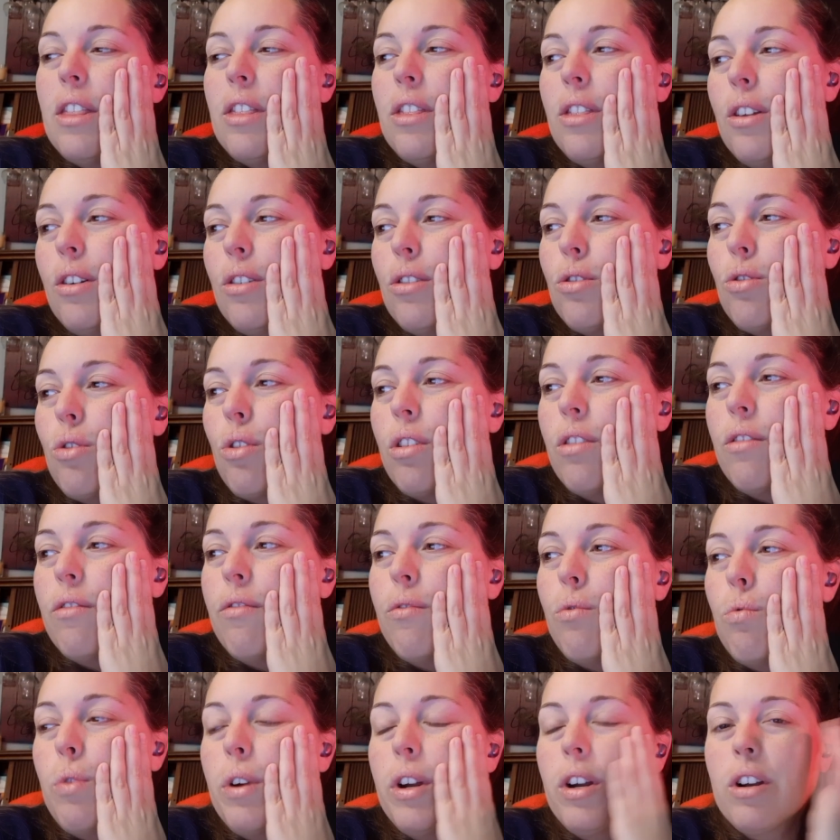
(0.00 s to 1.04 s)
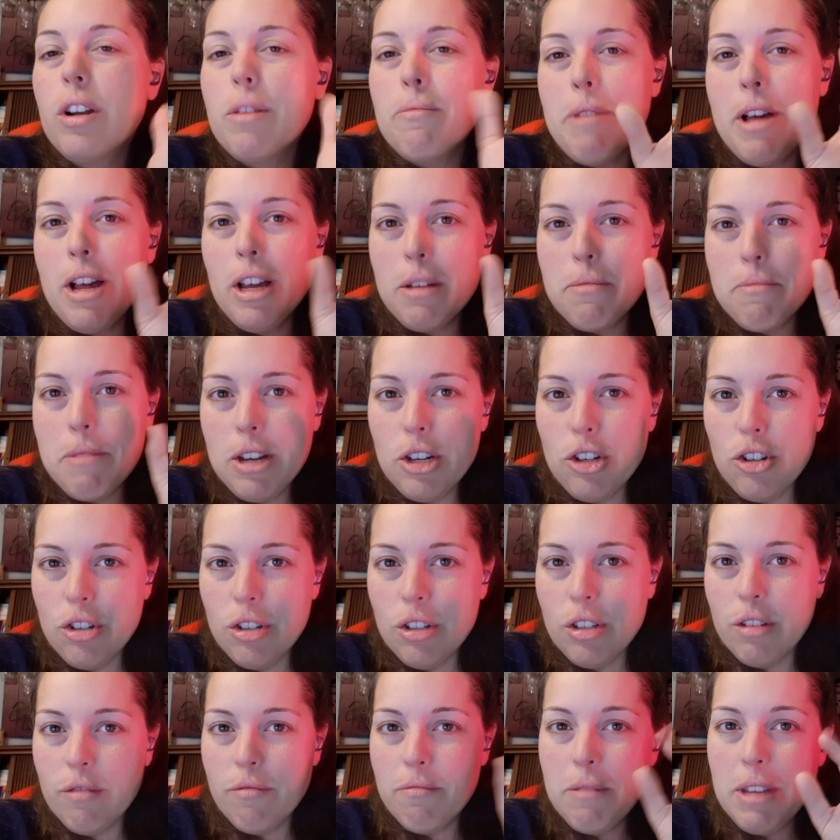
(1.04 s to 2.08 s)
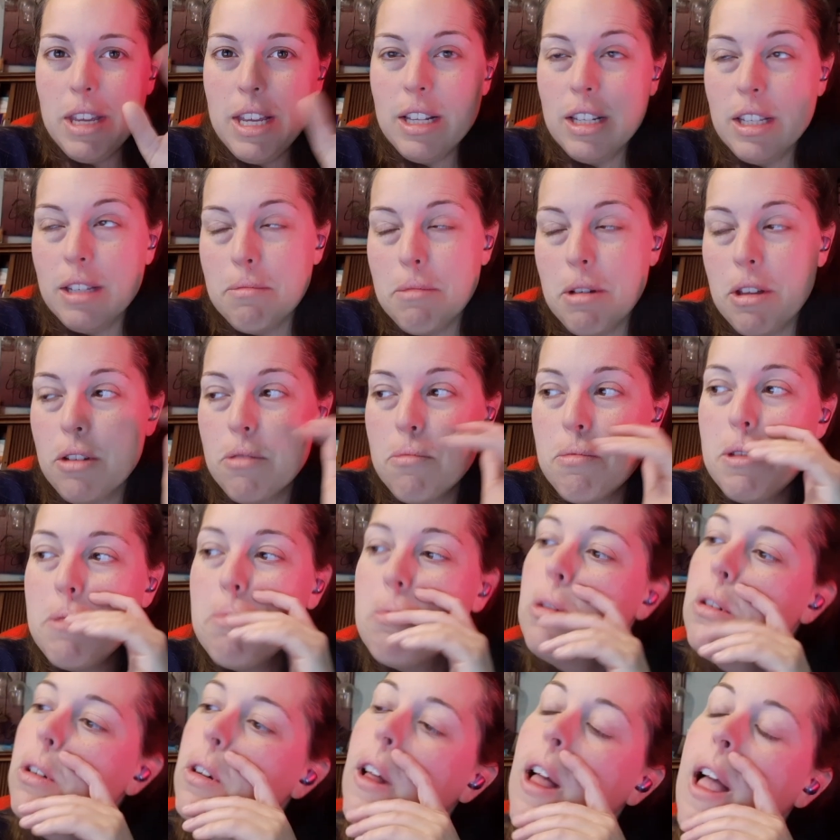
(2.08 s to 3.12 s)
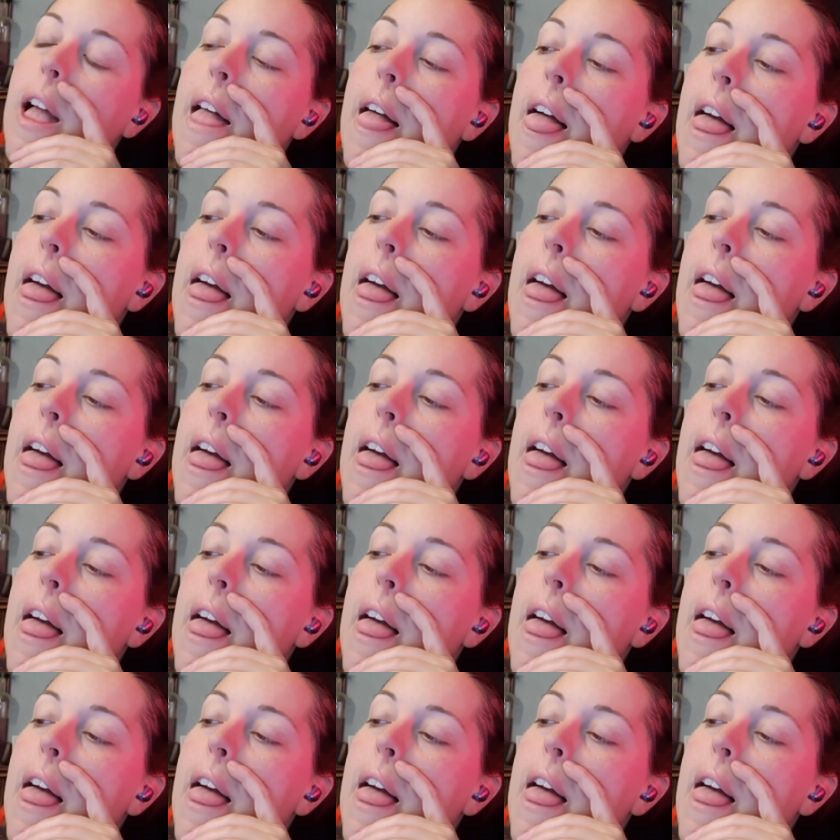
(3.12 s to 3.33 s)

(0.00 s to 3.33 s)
They're sort of weird amalgamations of me and some other people,